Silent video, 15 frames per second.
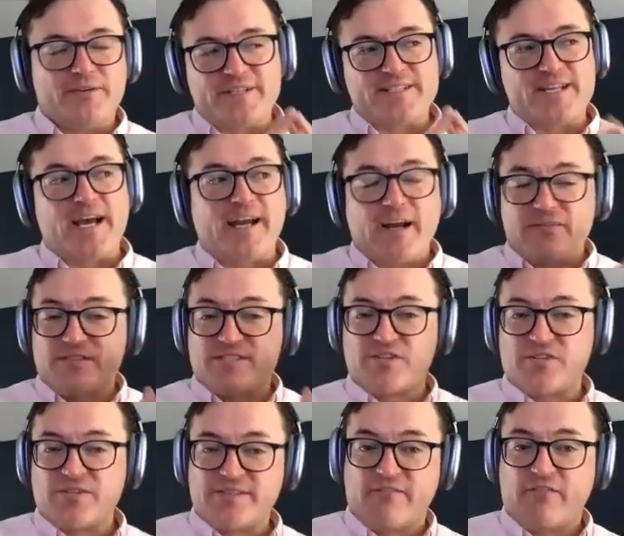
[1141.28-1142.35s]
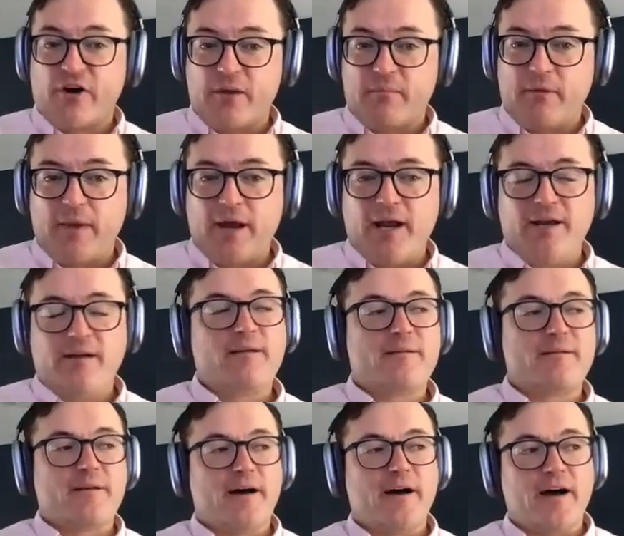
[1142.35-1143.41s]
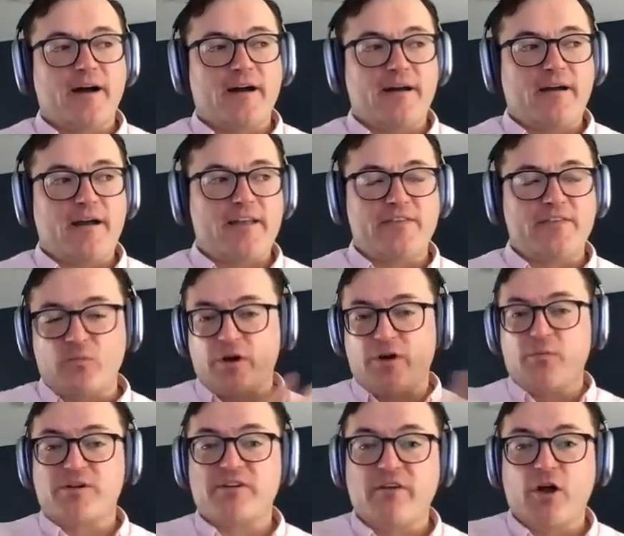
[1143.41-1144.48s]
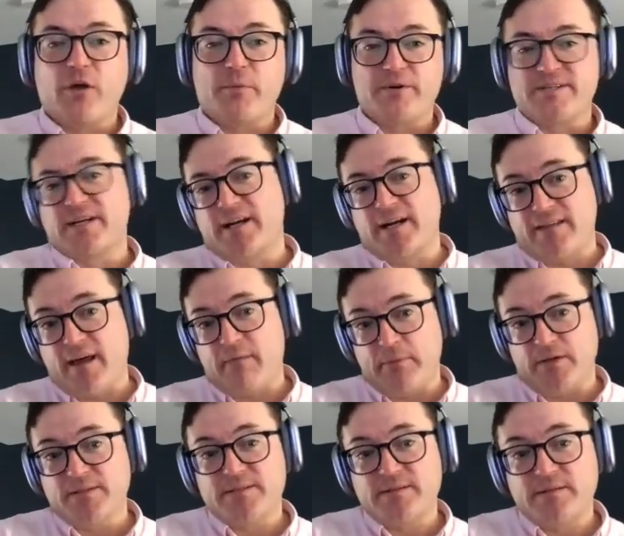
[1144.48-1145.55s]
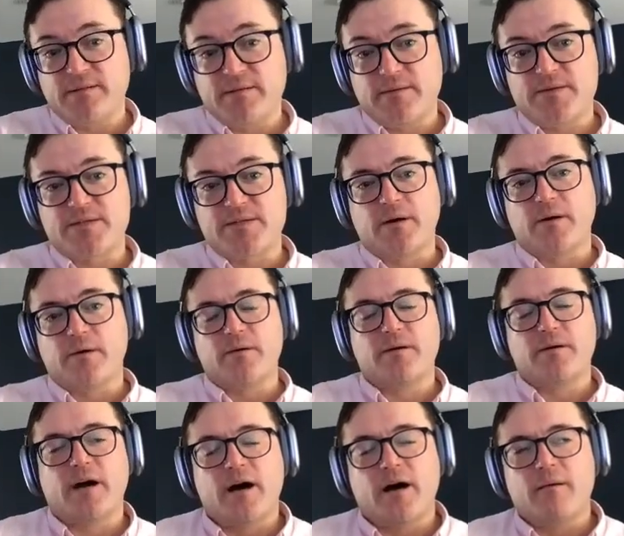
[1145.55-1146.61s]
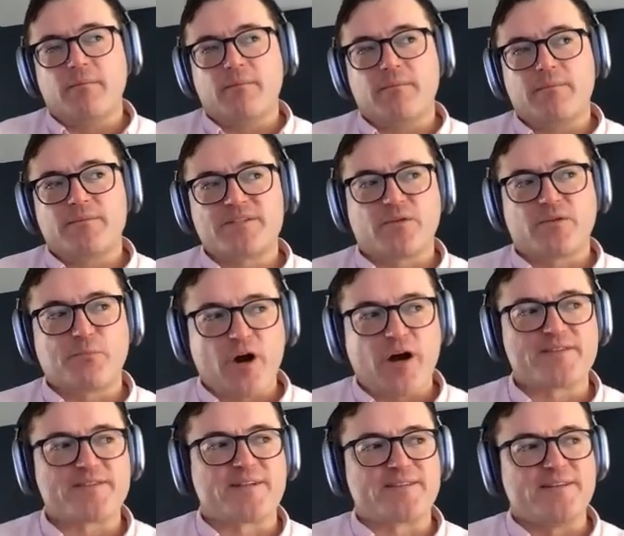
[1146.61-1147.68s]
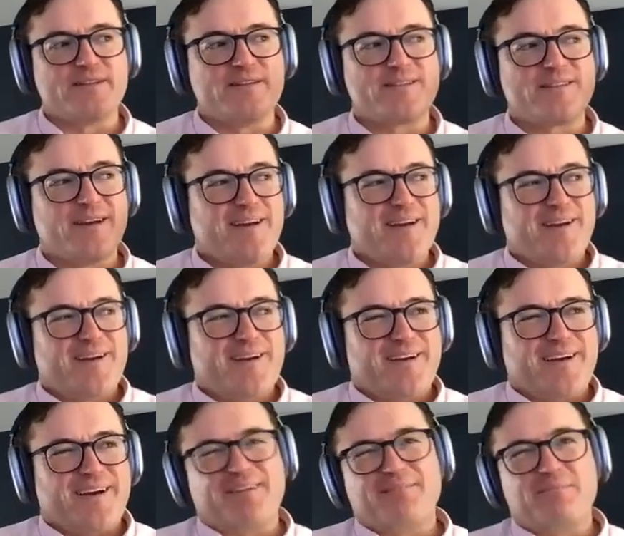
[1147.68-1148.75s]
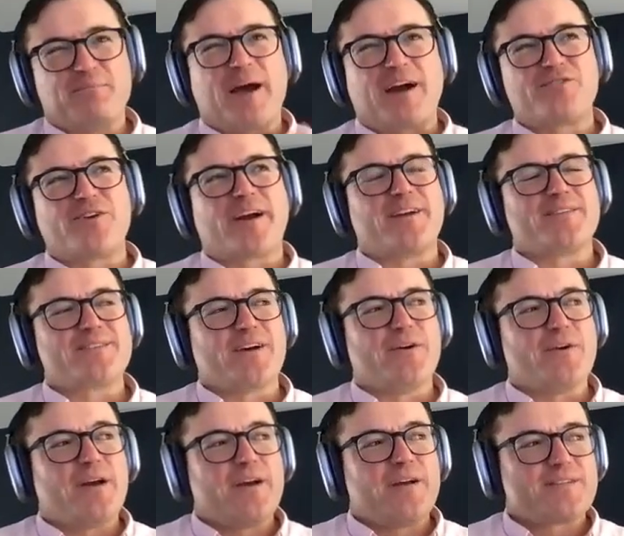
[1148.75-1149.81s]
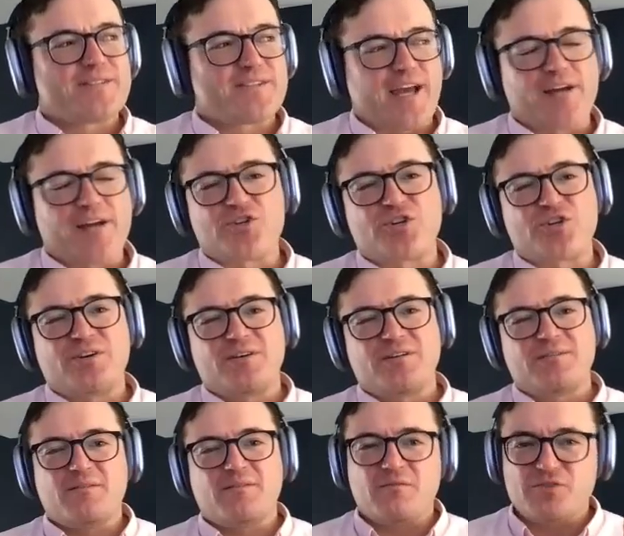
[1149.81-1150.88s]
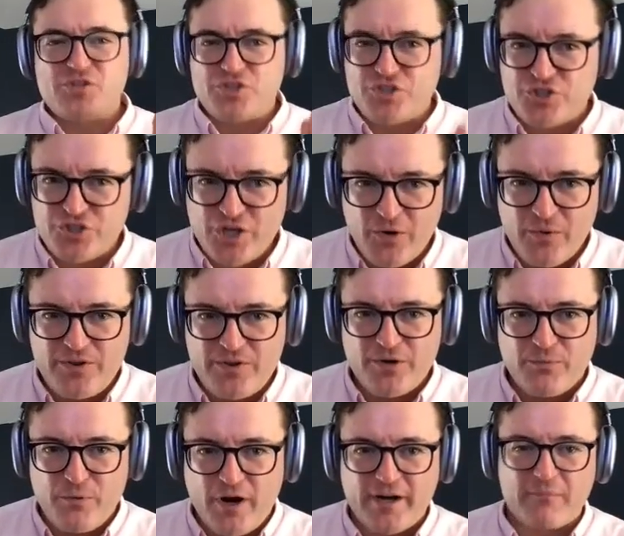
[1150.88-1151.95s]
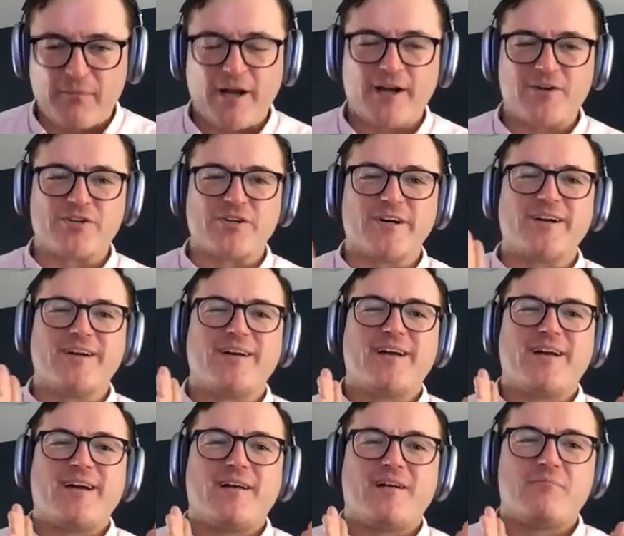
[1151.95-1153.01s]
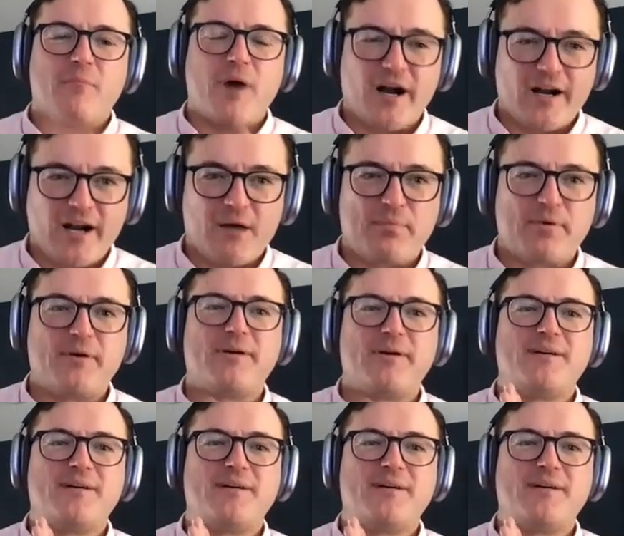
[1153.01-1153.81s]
designing out decisions that have already been made, and then working with developers and getting that built. So the process is, I am backtracking. So sketch, show with your product manager, mock up,